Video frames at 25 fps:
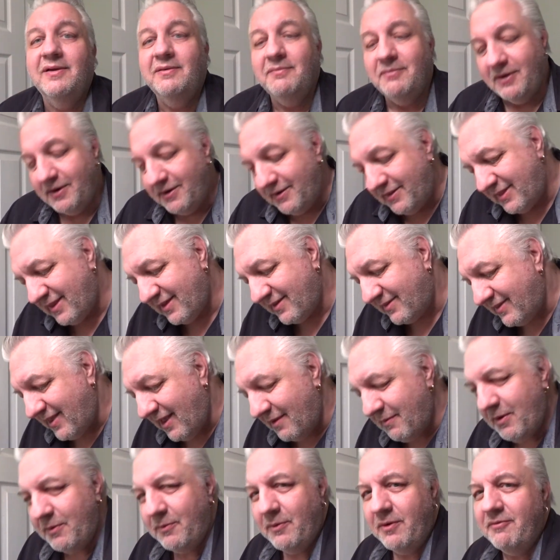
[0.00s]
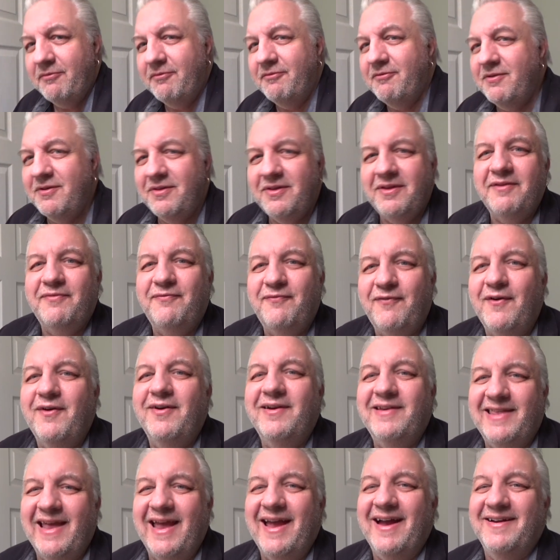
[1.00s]
But this time I went really
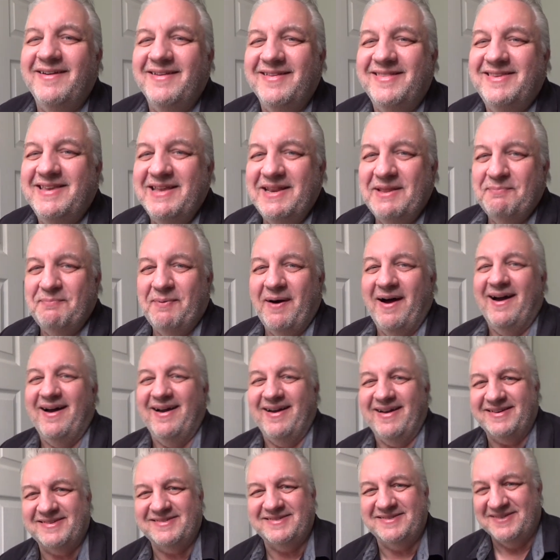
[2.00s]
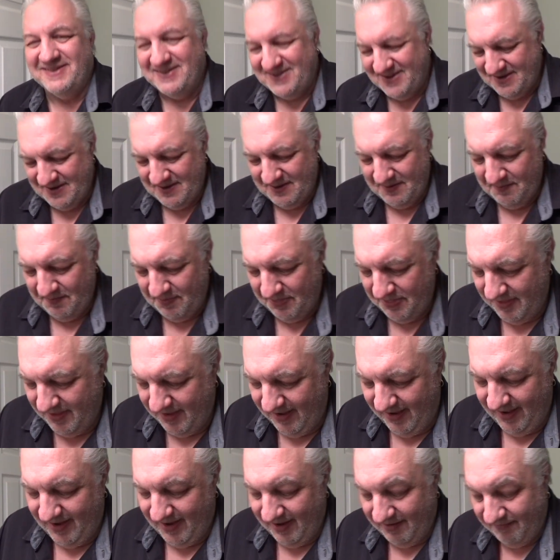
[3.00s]
far down into the box
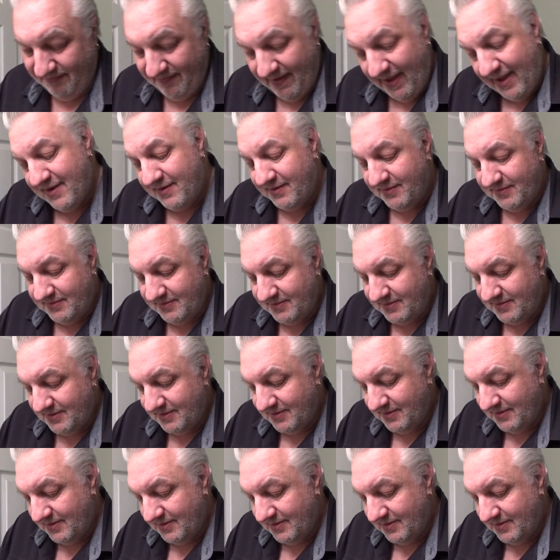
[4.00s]
and I found